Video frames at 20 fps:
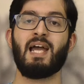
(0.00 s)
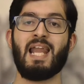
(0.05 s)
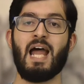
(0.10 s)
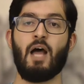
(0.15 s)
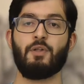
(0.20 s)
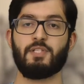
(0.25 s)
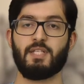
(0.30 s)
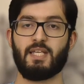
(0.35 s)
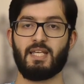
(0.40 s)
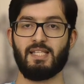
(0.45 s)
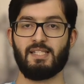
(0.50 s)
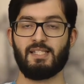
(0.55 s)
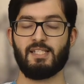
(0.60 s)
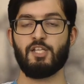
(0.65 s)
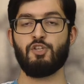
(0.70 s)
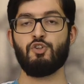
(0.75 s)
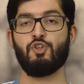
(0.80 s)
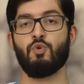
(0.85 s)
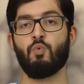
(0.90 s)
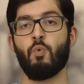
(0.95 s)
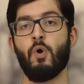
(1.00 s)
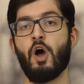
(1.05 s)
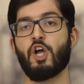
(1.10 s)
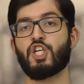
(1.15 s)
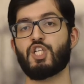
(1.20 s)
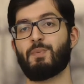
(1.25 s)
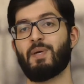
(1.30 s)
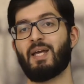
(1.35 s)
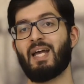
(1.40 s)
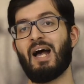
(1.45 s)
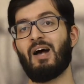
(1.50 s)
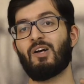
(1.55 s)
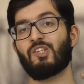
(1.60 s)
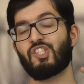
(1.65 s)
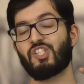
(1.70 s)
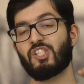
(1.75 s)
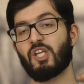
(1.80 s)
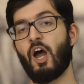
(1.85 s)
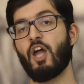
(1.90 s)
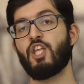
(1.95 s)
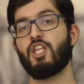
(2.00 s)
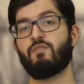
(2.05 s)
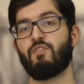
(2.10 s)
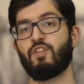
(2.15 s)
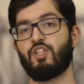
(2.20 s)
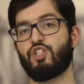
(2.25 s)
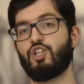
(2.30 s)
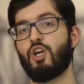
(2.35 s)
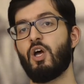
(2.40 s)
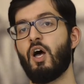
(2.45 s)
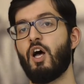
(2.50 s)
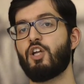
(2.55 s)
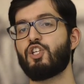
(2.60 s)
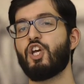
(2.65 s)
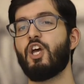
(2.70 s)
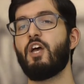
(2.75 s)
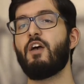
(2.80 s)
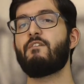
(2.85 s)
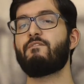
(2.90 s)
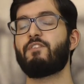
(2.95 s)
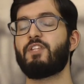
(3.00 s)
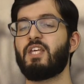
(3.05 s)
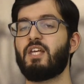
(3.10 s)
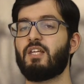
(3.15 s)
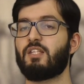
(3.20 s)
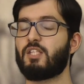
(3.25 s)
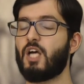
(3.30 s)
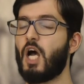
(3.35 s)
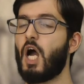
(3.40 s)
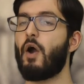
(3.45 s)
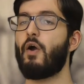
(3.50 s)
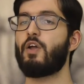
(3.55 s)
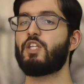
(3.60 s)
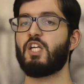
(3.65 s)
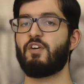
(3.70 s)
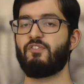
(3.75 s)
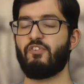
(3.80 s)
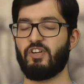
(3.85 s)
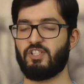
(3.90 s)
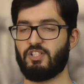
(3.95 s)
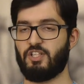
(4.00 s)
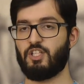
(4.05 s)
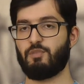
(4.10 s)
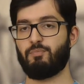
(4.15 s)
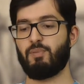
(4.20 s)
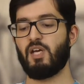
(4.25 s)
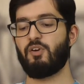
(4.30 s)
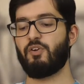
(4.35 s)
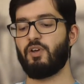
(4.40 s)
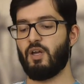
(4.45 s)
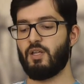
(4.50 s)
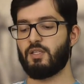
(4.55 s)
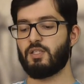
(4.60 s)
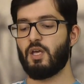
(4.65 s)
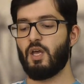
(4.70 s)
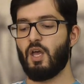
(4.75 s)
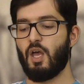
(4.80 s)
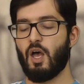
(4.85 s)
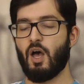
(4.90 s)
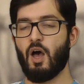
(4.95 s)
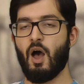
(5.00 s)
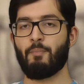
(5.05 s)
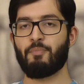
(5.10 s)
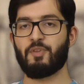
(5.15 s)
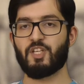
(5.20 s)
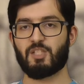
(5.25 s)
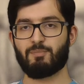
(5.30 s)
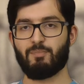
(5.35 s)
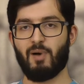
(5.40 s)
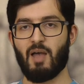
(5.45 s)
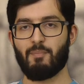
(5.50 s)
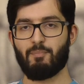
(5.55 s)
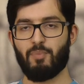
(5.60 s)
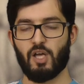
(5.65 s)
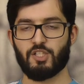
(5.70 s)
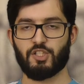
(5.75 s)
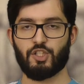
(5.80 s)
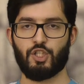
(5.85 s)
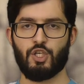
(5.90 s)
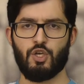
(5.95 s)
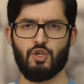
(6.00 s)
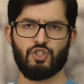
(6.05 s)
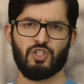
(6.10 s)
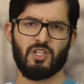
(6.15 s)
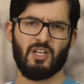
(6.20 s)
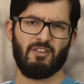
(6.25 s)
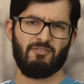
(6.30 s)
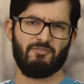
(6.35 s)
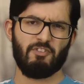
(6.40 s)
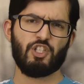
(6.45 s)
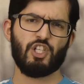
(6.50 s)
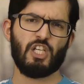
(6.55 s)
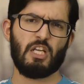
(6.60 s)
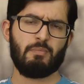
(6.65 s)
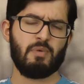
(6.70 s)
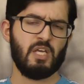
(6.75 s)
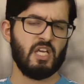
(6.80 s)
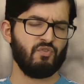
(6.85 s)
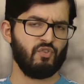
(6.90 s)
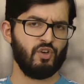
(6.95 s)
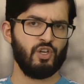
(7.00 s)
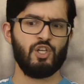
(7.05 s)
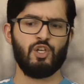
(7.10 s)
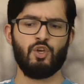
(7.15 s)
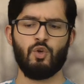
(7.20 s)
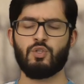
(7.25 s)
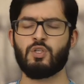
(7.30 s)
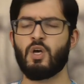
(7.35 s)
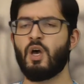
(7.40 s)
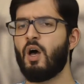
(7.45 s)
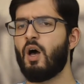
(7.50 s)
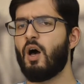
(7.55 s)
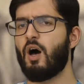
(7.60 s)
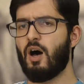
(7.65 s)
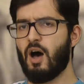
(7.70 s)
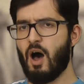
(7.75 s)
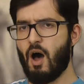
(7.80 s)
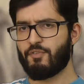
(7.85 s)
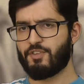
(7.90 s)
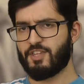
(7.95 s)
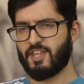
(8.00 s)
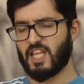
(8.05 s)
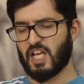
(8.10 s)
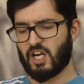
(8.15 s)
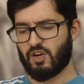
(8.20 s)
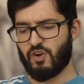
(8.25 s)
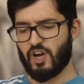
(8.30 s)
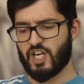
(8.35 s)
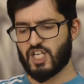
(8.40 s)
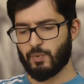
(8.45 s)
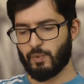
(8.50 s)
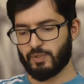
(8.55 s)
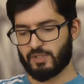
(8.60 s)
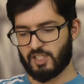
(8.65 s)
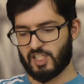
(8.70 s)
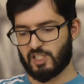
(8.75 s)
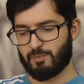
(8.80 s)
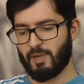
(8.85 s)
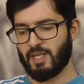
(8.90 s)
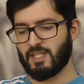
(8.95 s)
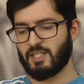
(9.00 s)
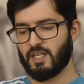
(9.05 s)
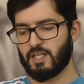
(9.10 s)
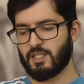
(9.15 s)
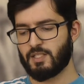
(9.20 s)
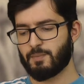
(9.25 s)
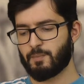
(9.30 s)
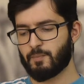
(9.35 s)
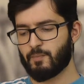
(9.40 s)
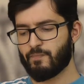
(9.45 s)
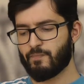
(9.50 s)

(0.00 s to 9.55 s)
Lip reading: allowed to continue worshipping outside of the church for the entirety of the rest of this period, despite persecution officially being renewed after the declaration was suspended.